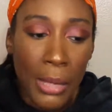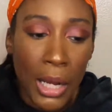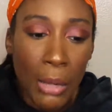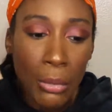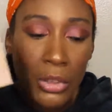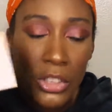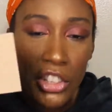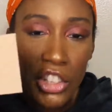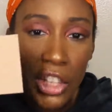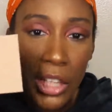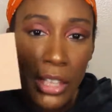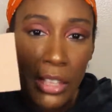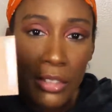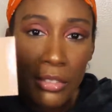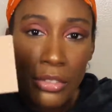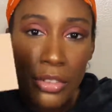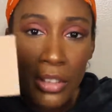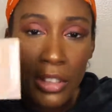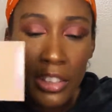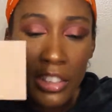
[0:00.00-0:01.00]
not really
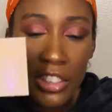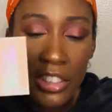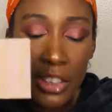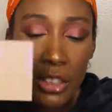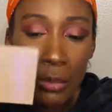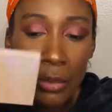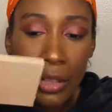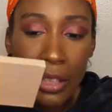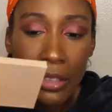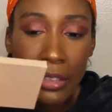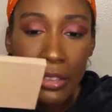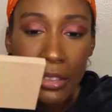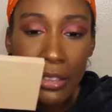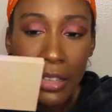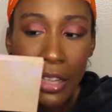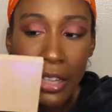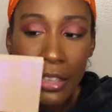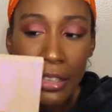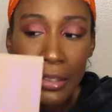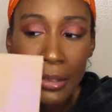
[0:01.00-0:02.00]
checking for this just because it's
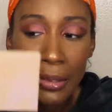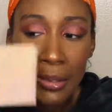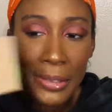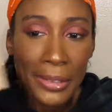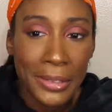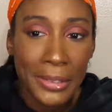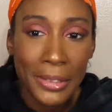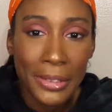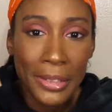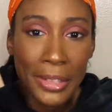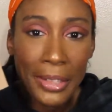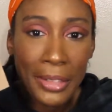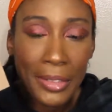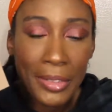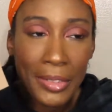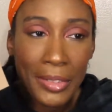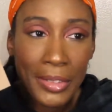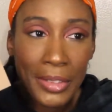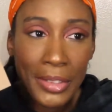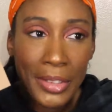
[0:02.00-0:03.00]
like, you
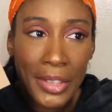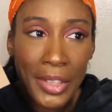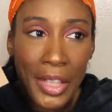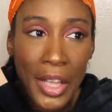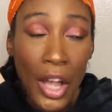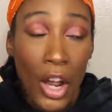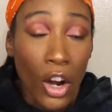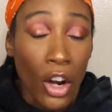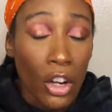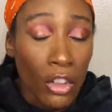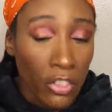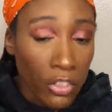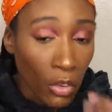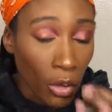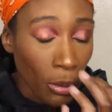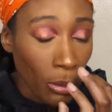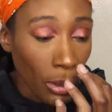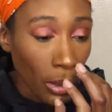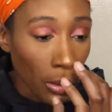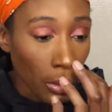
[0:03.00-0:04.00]
know, her
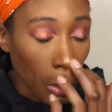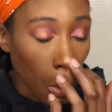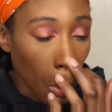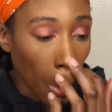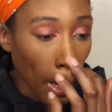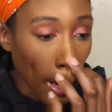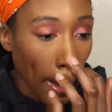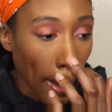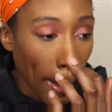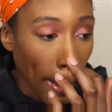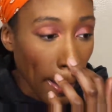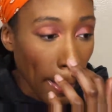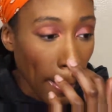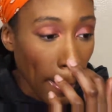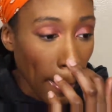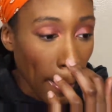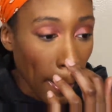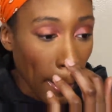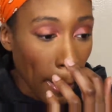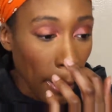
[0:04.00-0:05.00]
formula is
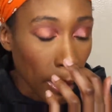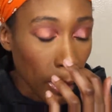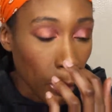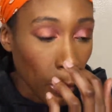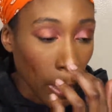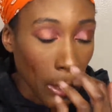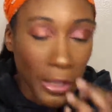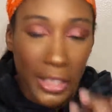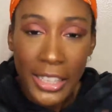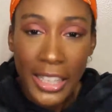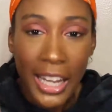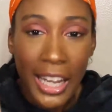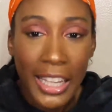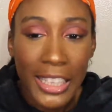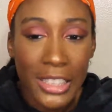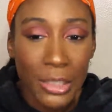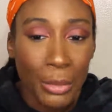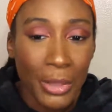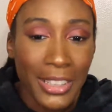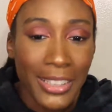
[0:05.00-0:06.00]
okay. It's better than
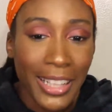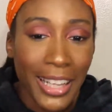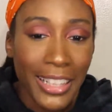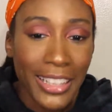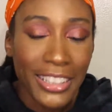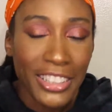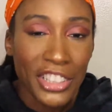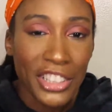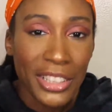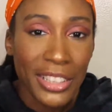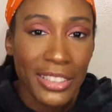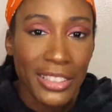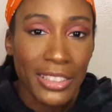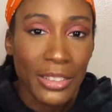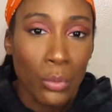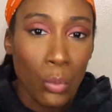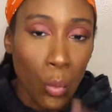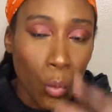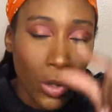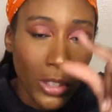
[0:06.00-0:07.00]
Kylie's, but it's like it's
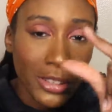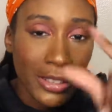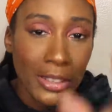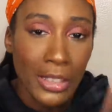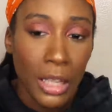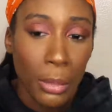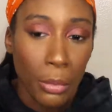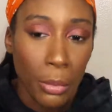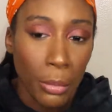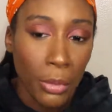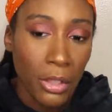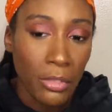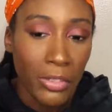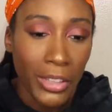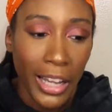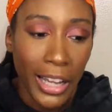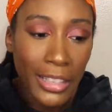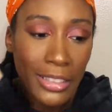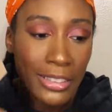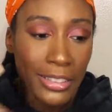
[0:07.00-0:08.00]
just one step above
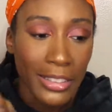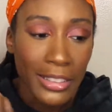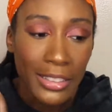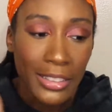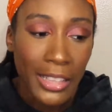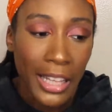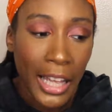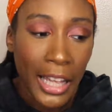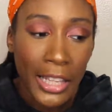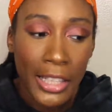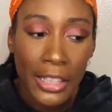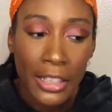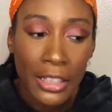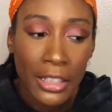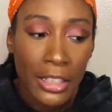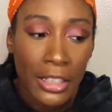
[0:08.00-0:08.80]
Kylie's, and it's like